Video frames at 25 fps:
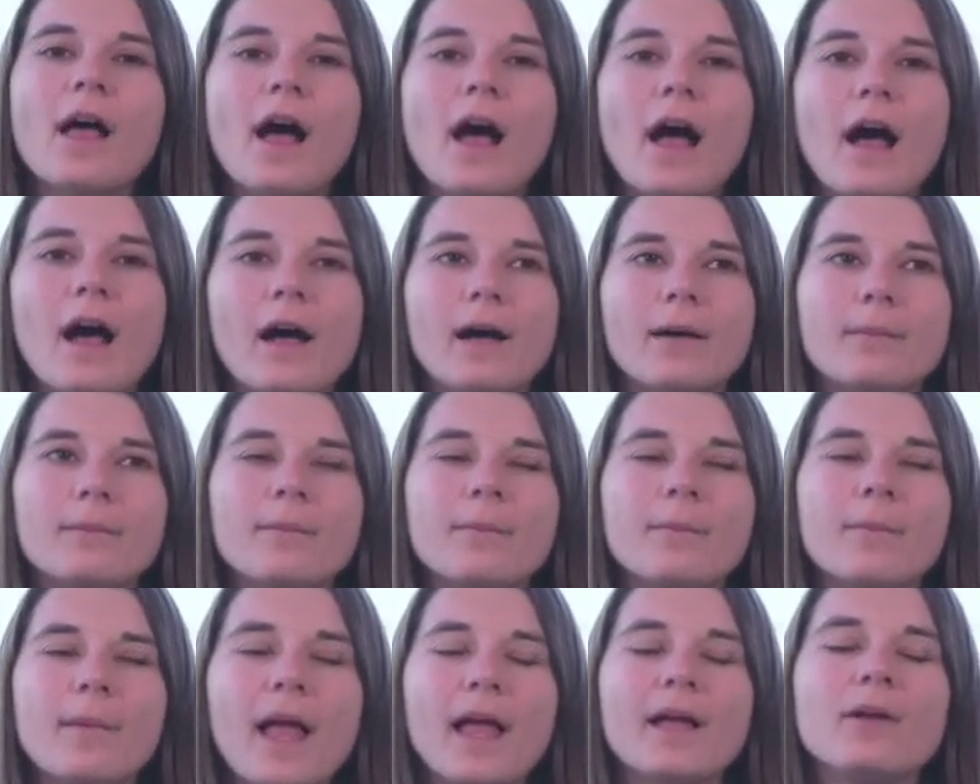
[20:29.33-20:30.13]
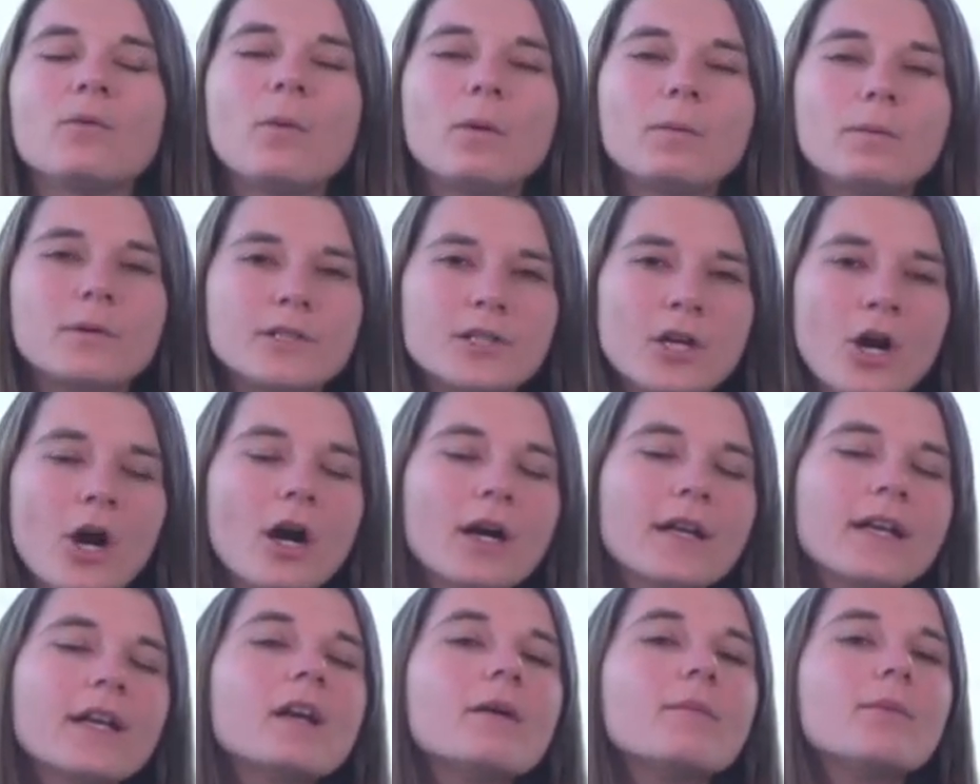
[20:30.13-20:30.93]
And when we're
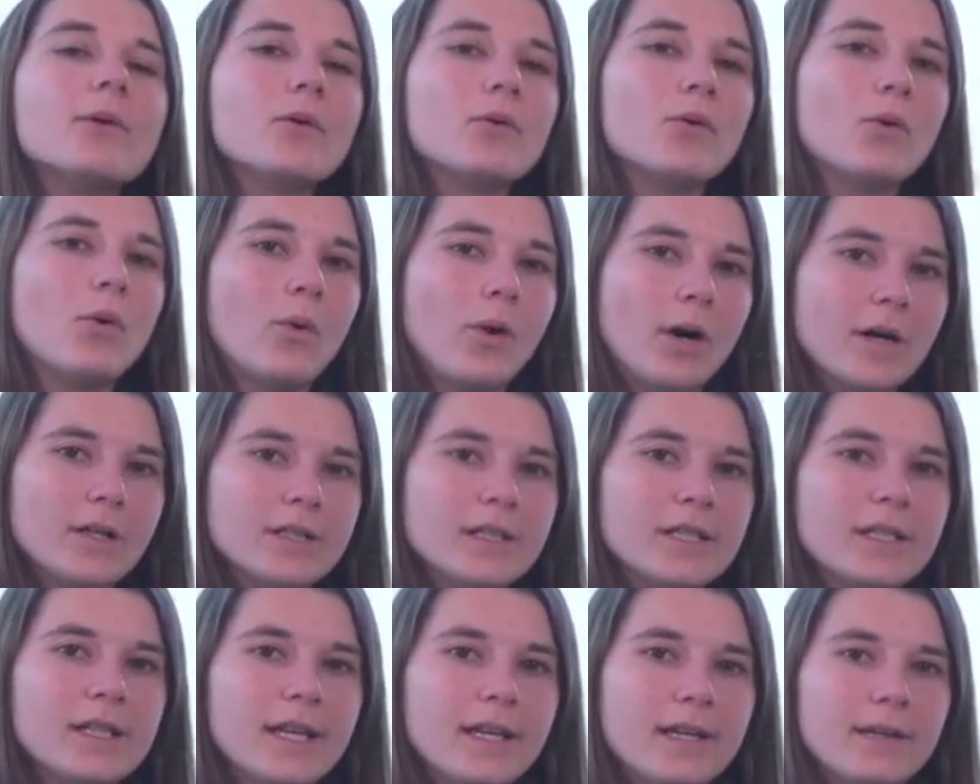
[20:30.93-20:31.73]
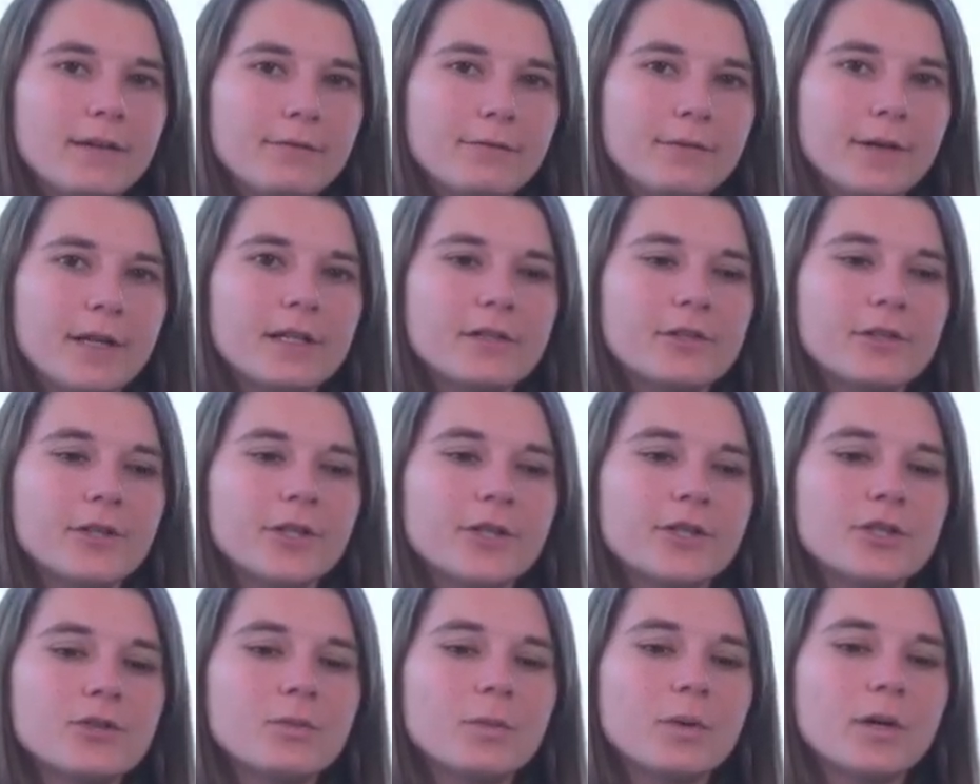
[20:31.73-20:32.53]
talking about quantitative
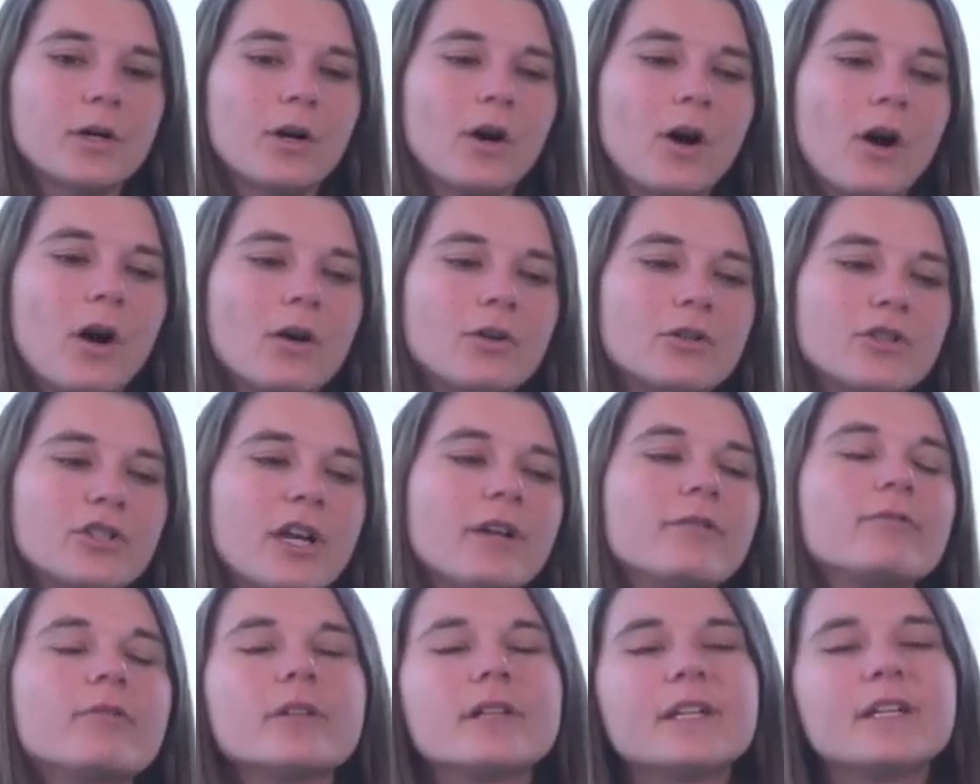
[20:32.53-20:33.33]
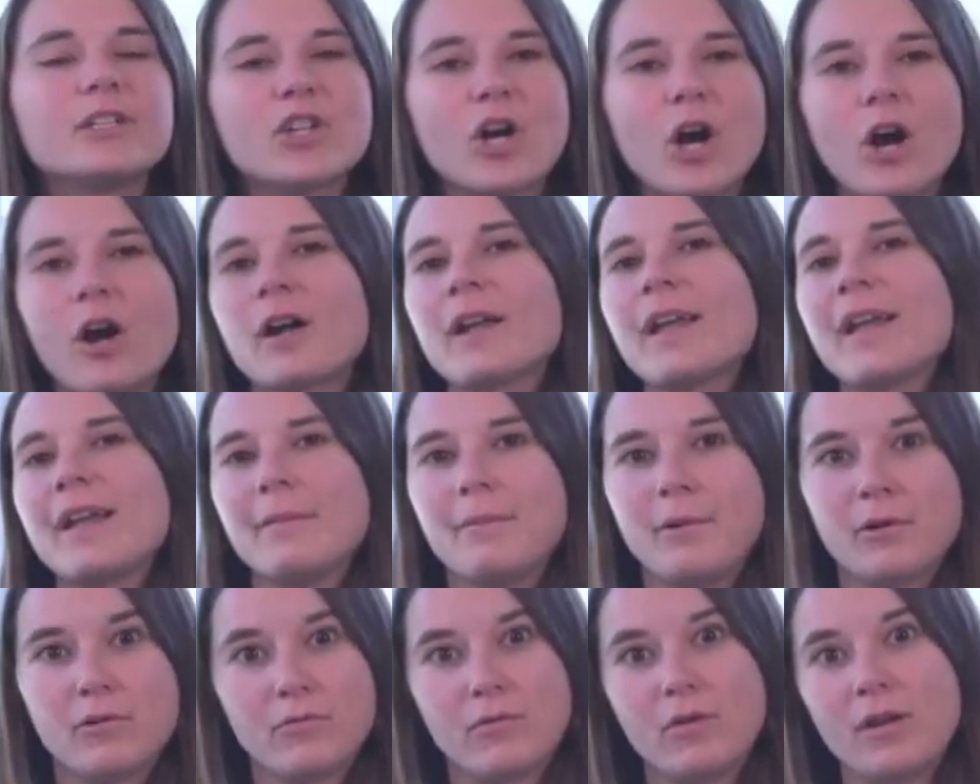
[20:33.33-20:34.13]
research, we're generally talking
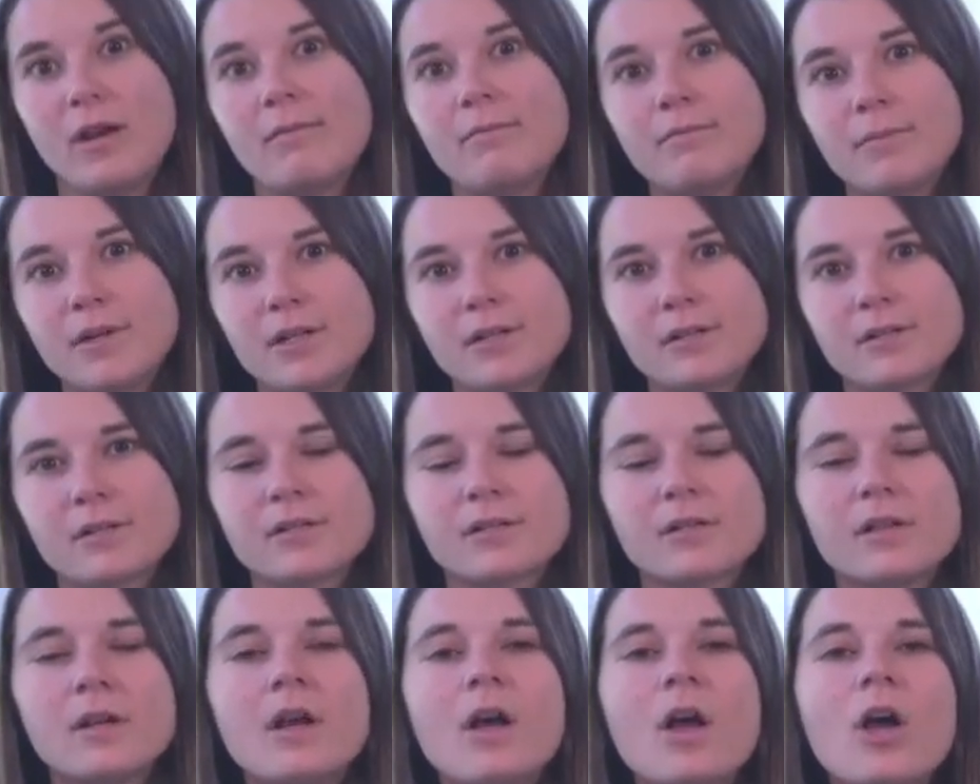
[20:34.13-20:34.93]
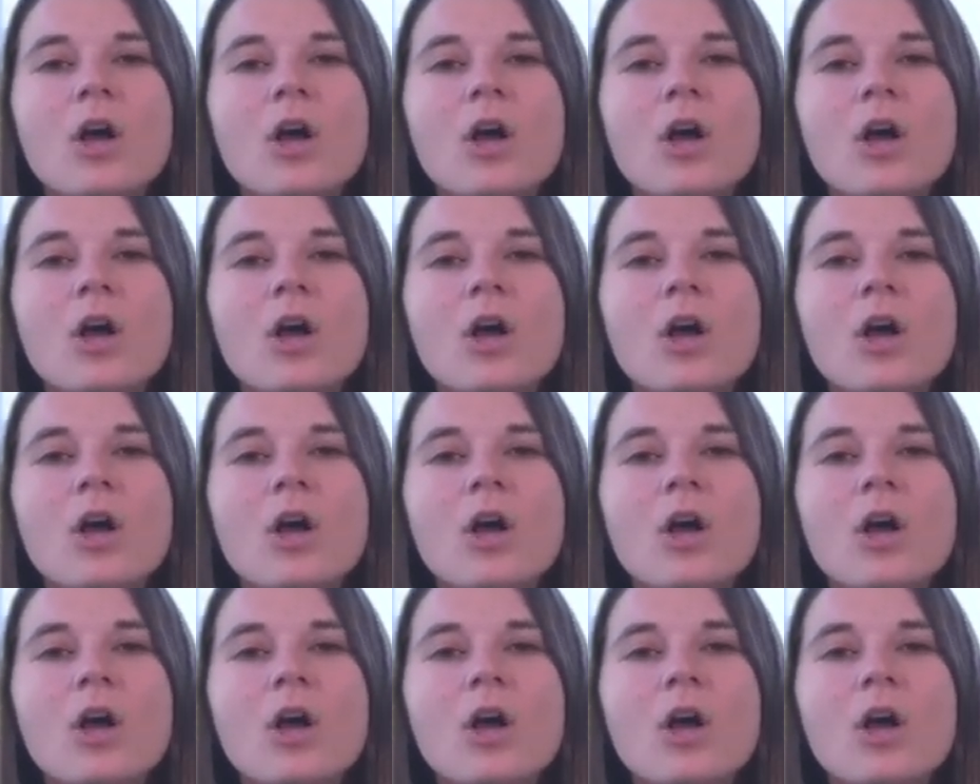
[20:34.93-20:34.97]
about numbers.